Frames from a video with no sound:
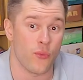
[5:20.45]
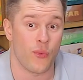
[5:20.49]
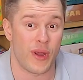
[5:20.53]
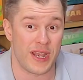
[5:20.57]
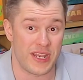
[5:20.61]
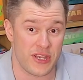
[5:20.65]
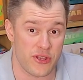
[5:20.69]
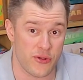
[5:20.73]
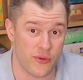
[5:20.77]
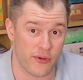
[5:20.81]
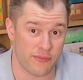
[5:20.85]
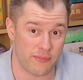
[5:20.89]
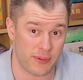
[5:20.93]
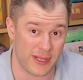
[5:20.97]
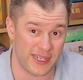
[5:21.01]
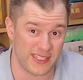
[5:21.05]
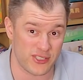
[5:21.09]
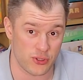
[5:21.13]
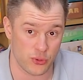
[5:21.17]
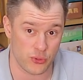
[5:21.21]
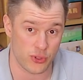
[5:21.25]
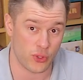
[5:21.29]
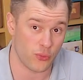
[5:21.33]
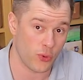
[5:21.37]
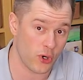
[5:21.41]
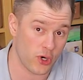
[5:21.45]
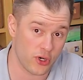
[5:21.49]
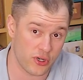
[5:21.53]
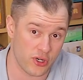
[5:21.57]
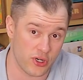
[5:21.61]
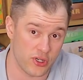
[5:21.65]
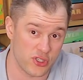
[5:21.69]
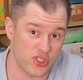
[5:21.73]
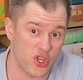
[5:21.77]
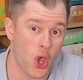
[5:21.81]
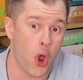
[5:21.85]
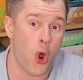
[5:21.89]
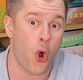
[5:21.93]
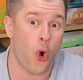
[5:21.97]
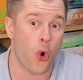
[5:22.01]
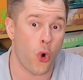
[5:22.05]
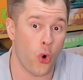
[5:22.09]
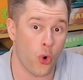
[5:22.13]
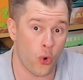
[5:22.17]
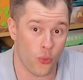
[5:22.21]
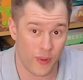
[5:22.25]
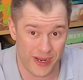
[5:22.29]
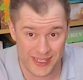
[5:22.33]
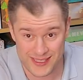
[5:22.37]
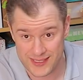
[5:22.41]
when you have placed all your workers
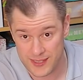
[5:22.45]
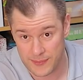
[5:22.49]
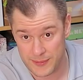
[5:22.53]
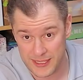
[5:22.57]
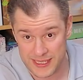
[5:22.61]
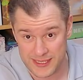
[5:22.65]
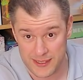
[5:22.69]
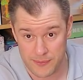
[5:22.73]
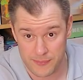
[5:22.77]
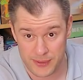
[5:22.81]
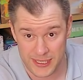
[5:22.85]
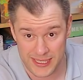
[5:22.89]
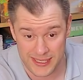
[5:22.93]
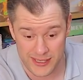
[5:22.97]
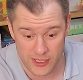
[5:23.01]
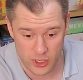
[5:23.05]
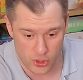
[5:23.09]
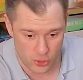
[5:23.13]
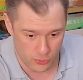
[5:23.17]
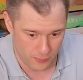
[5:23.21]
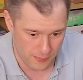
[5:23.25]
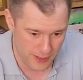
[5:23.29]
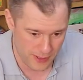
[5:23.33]
or when somebody's completed the whole